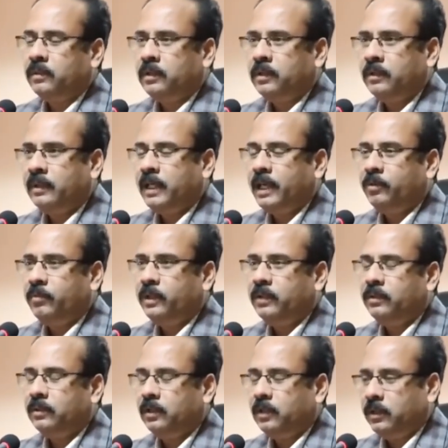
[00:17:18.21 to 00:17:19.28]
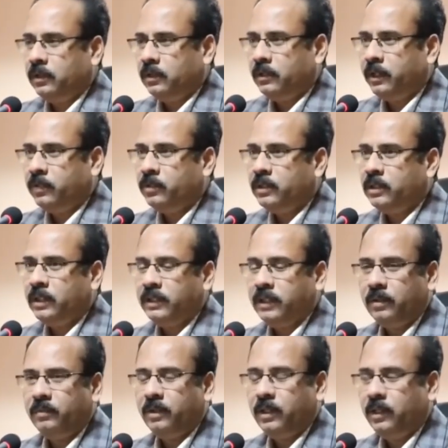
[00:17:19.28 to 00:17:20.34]
this I have been requesting
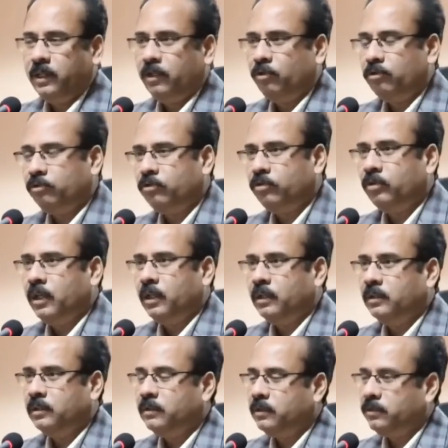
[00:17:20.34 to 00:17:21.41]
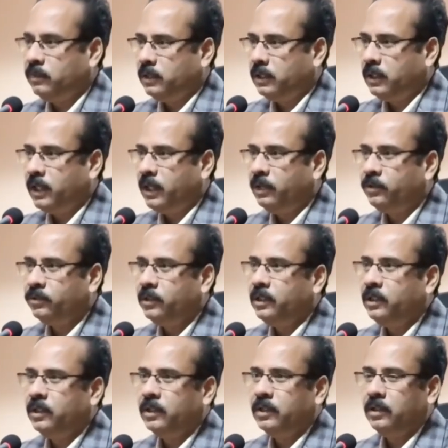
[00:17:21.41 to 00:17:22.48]
them earlier also. This is with regard to
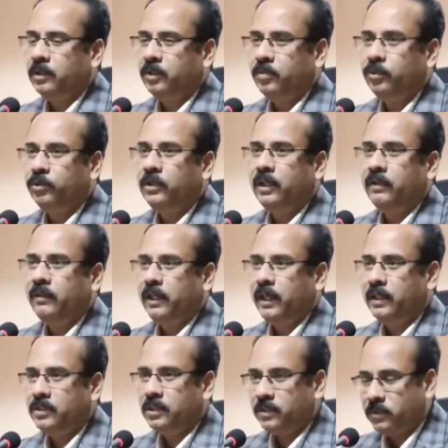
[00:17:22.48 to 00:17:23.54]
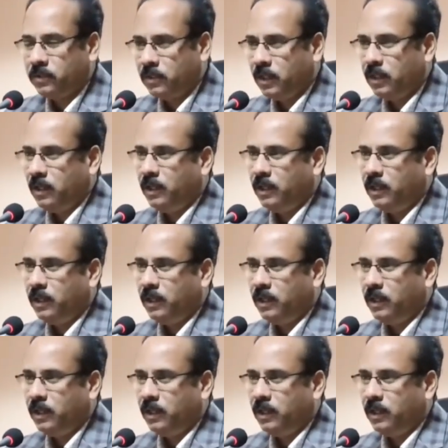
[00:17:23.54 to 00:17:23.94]
the booth level agents.